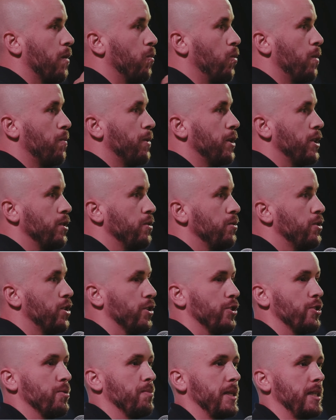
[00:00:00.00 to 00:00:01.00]
when we use
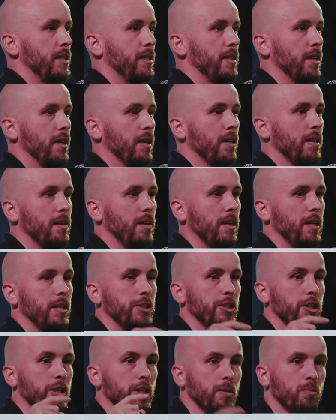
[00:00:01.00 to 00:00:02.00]
social media,
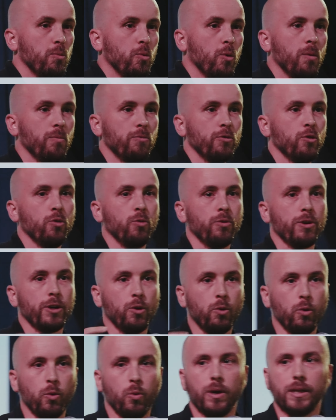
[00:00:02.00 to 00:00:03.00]
it's the number one rule we
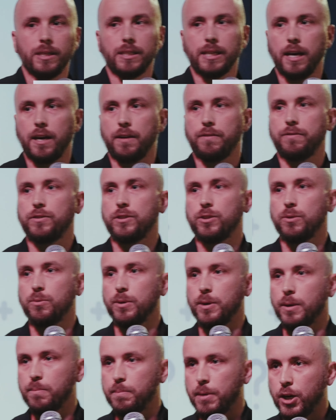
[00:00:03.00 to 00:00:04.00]
always have to
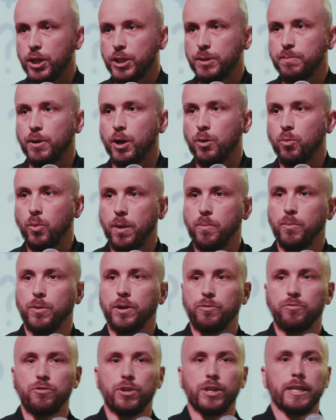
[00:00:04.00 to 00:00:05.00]
abide by when
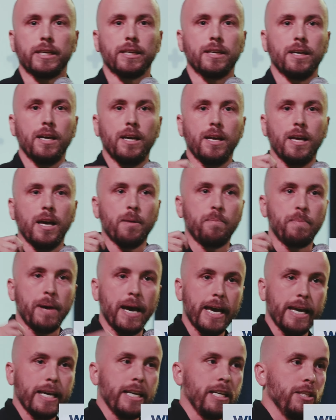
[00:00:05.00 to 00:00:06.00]
we're running a
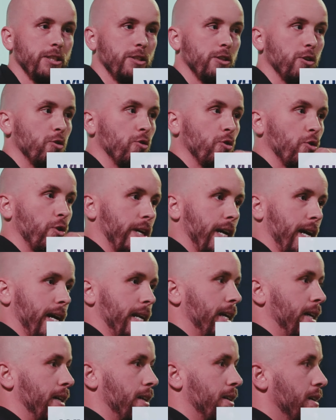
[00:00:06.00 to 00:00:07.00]
paid or
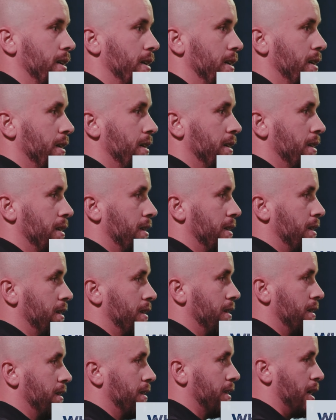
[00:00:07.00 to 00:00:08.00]
organic
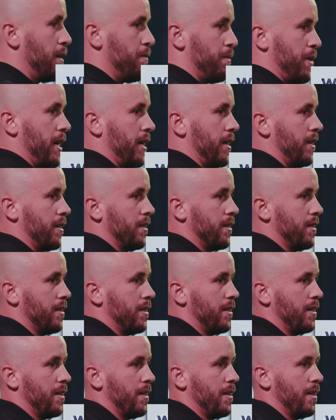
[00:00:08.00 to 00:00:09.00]
campaign.
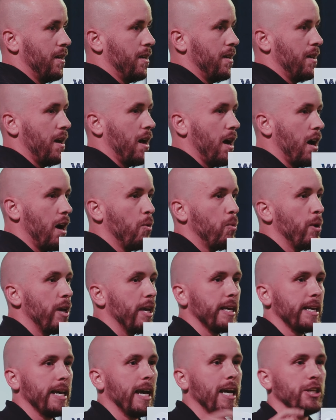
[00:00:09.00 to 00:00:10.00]
Are we
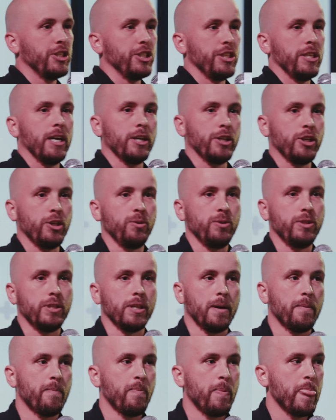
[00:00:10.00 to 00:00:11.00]
engaging that
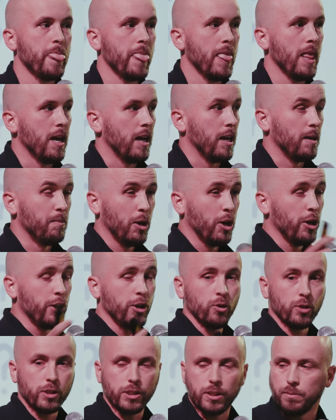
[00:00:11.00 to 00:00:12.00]
user? And I might
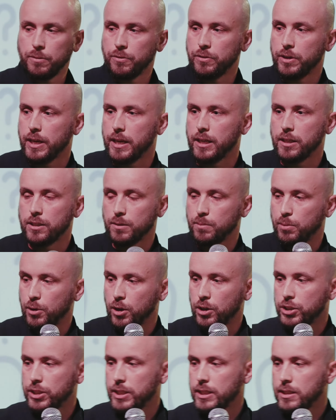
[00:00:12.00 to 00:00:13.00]
annoy some of you here, so
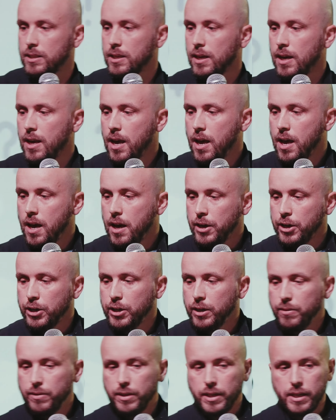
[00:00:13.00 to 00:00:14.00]
apologies. You
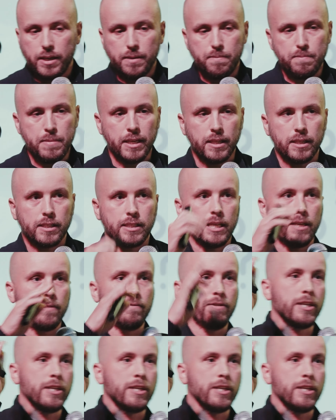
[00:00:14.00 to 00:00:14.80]
know the Meet the Team